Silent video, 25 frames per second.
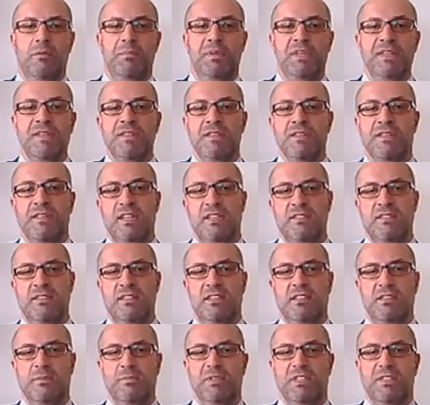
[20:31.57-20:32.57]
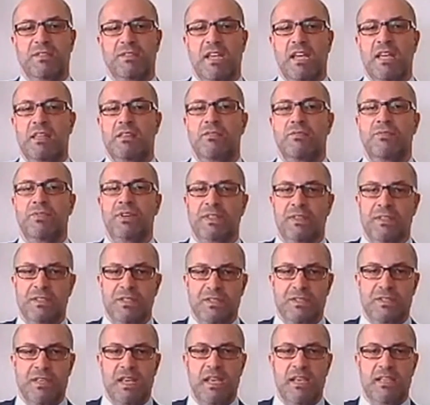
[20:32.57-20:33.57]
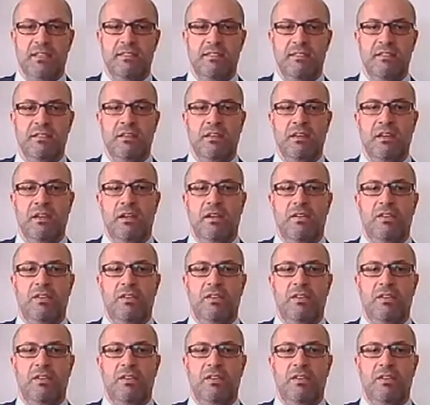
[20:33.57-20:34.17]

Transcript: business assessment and fitness test